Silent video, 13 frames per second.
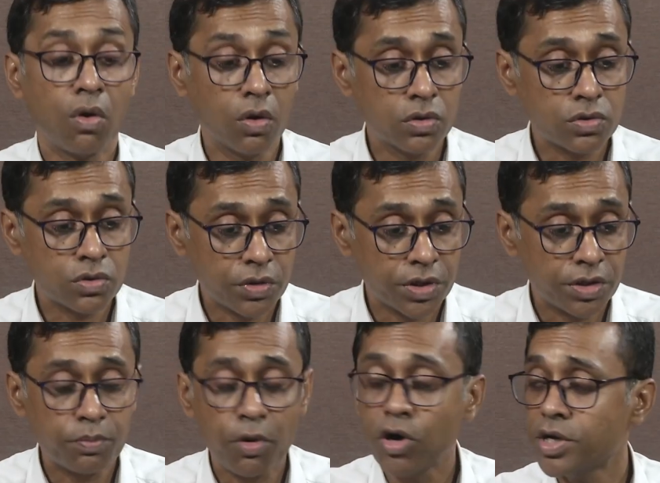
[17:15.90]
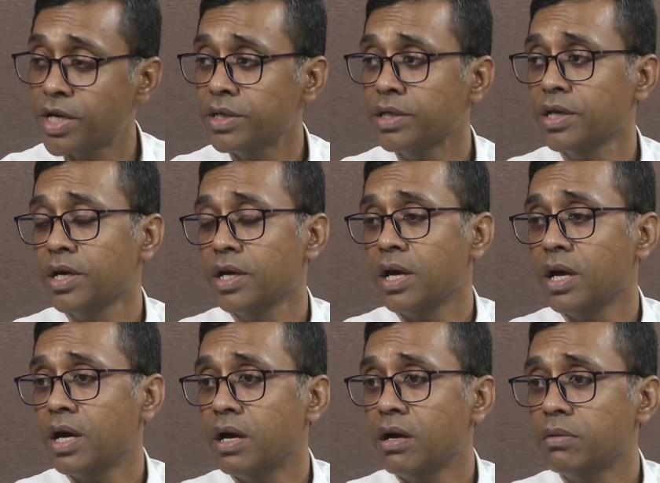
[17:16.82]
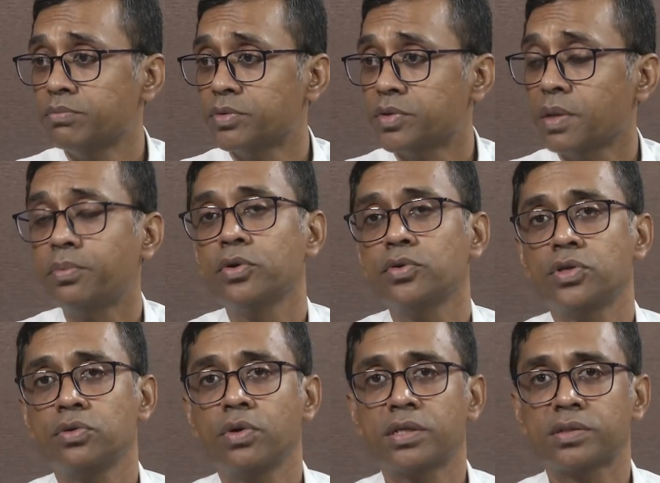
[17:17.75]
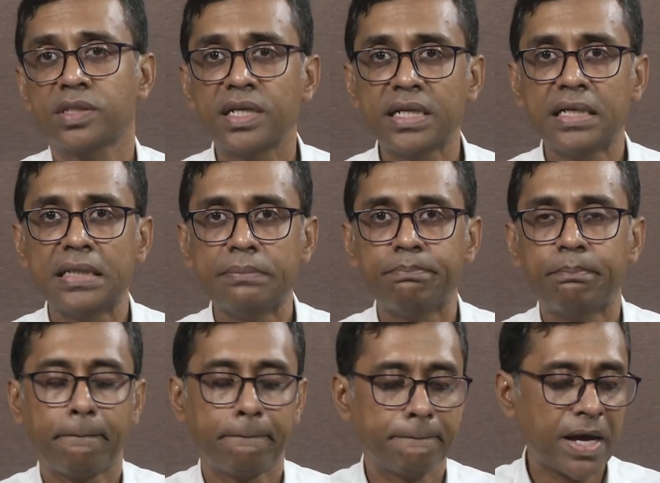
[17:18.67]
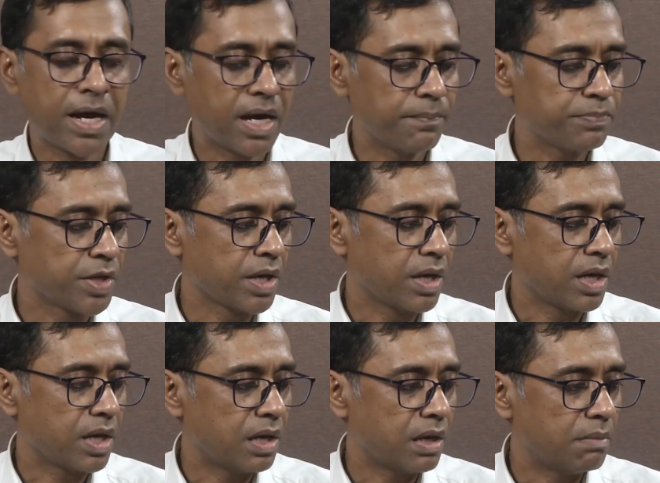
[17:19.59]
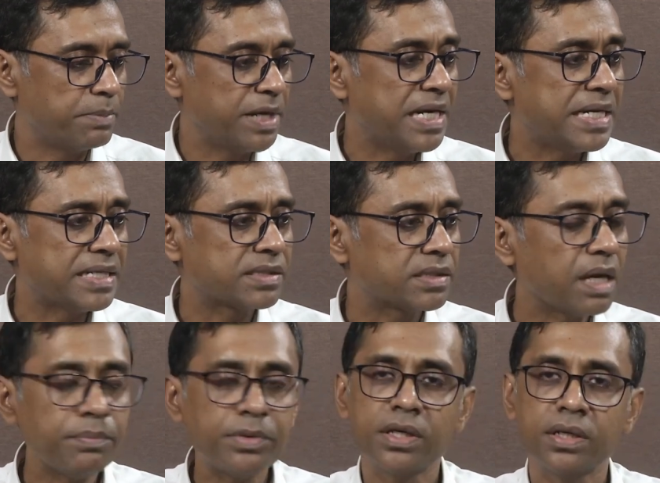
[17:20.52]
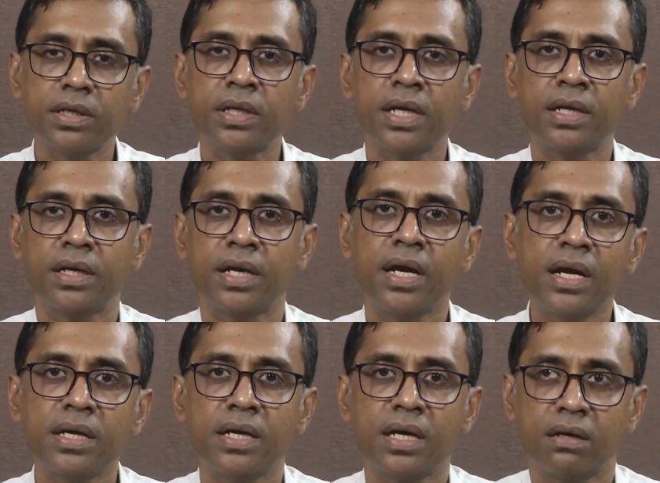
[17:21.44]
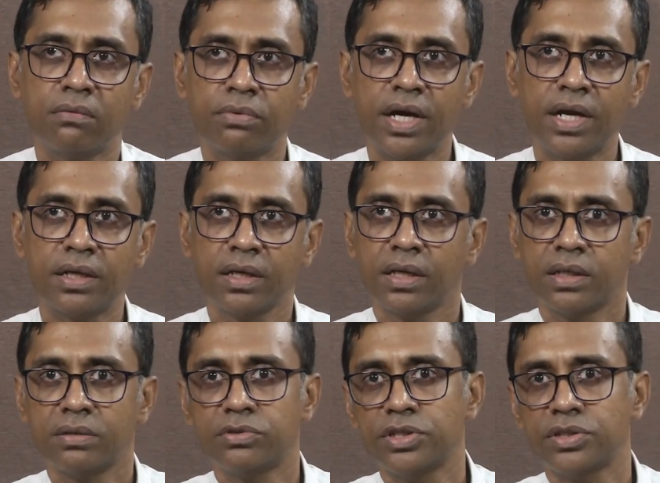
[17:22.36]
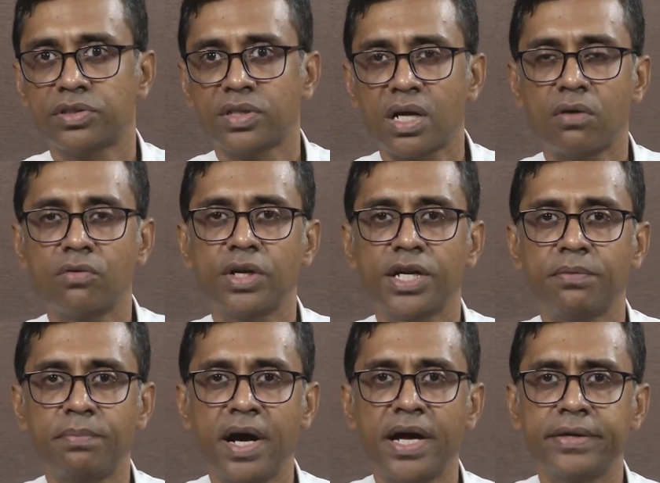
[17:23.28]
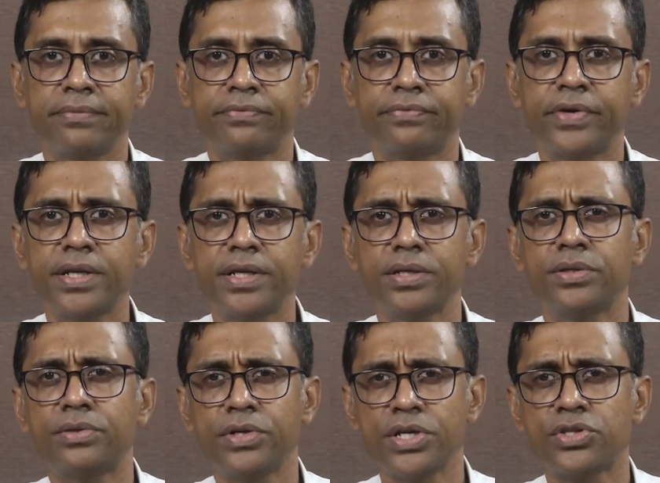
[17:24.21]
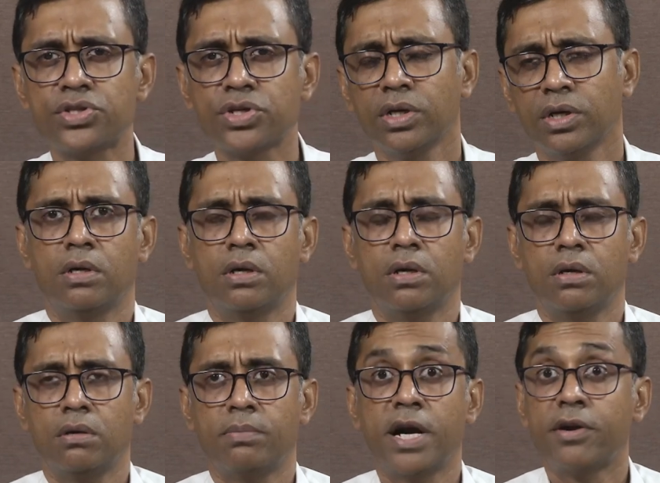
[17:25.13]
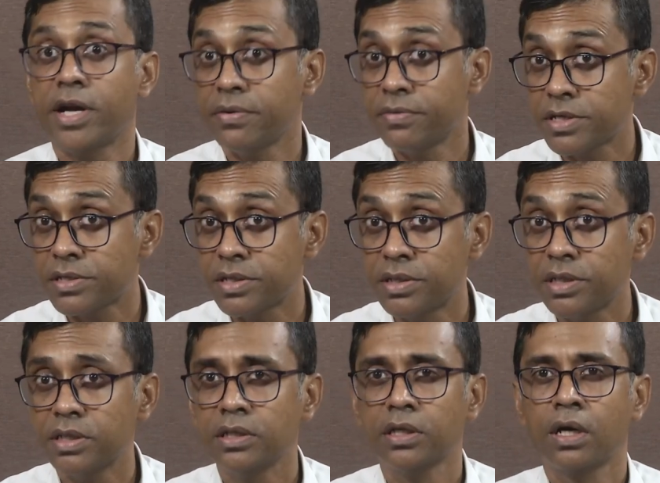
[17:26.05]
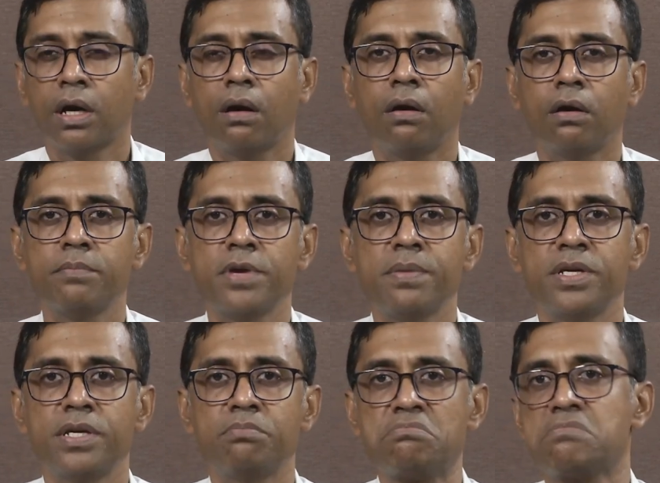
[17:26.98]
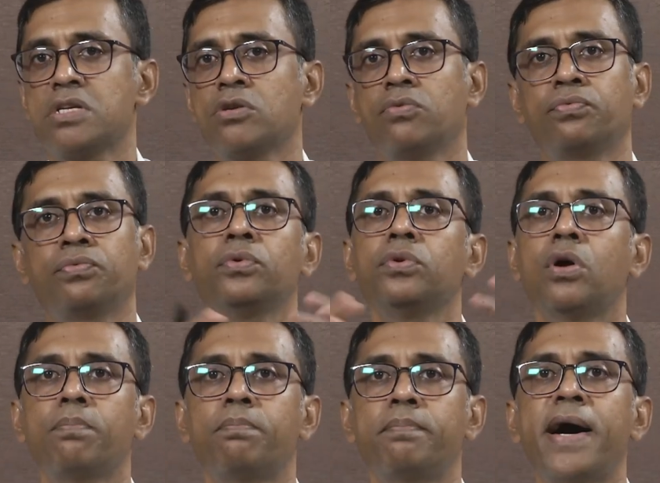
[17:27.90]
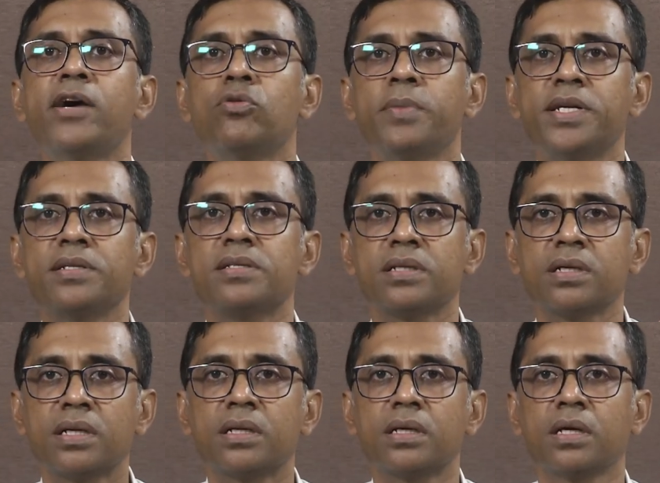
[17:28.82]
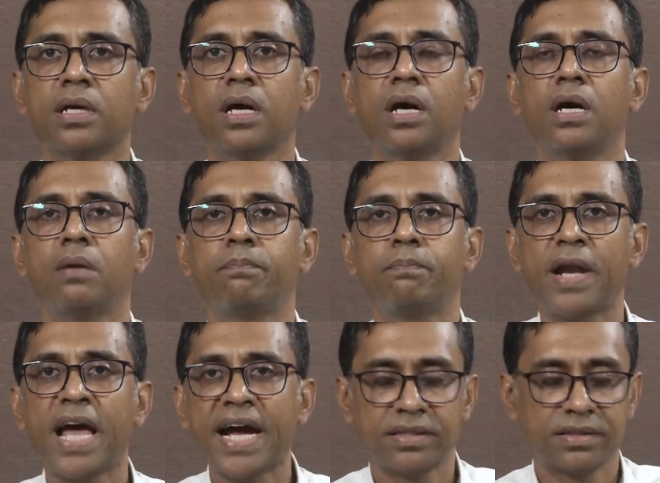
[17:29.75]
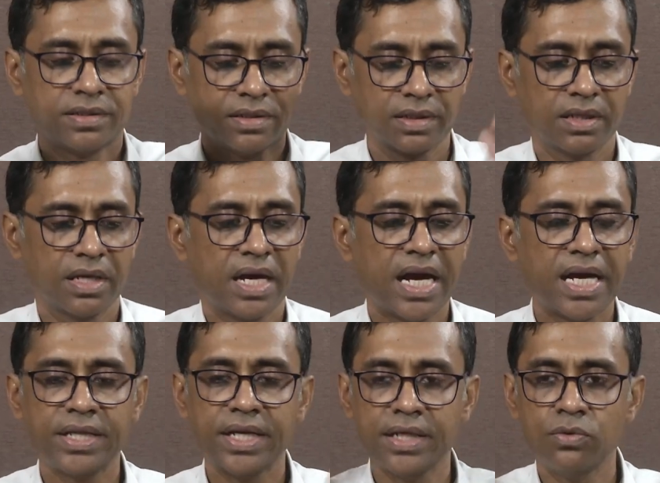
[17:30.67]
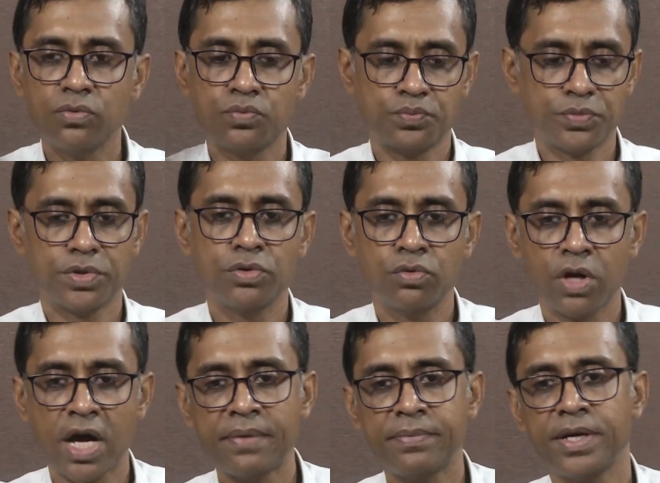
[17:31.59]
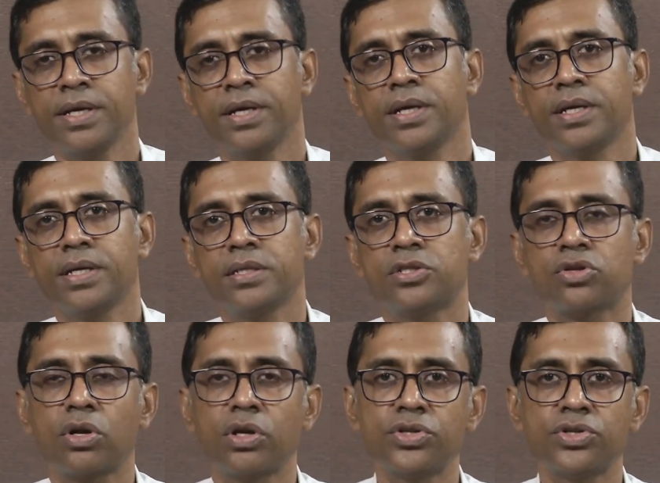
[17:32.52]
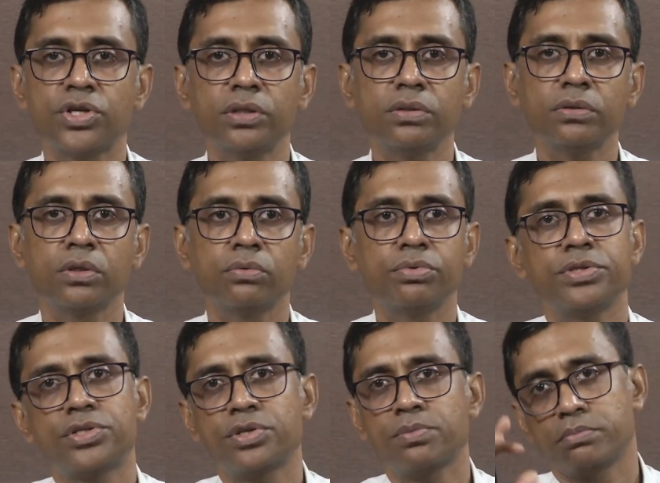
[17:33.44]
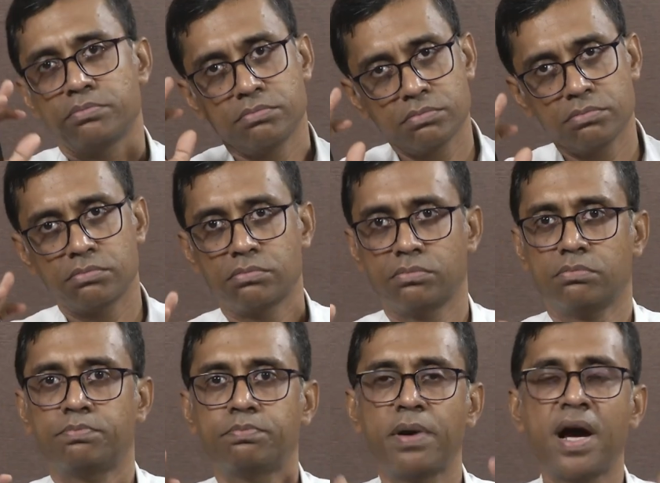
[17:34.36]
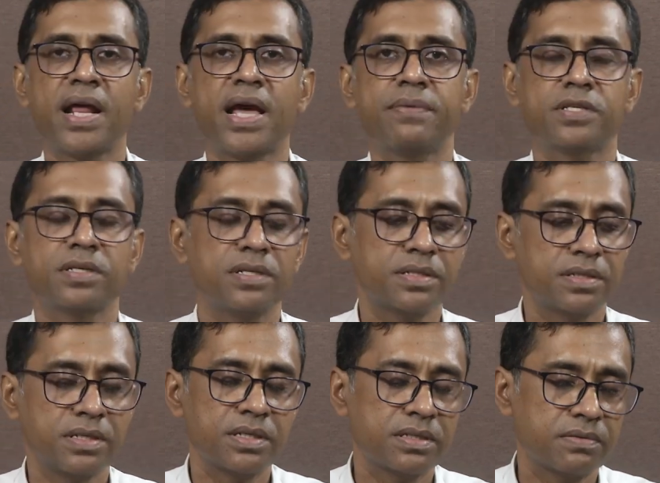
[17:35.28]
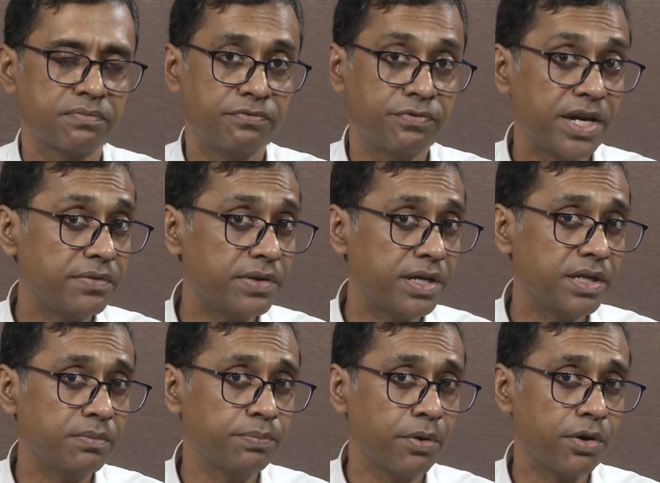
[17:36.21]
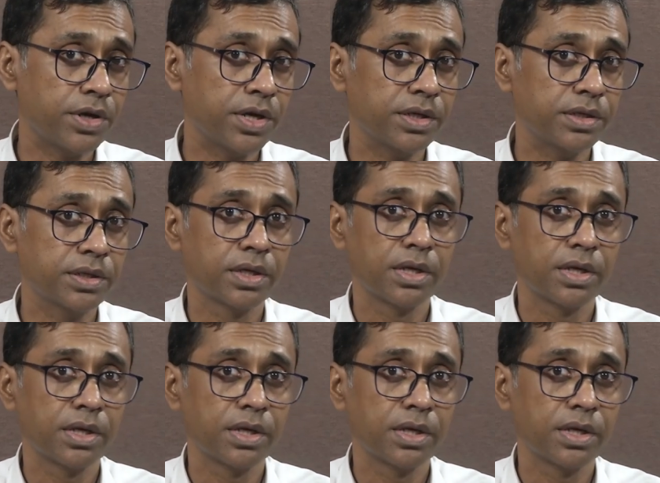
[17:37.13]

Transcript: also important. Um, suppose you are suddenly um, uh, building something in an area where which is surrounded by very rich uh, biodiversity or maybe you know full of biomedicinal uh, plants and then you you have a installation which perhaps is, is very, very important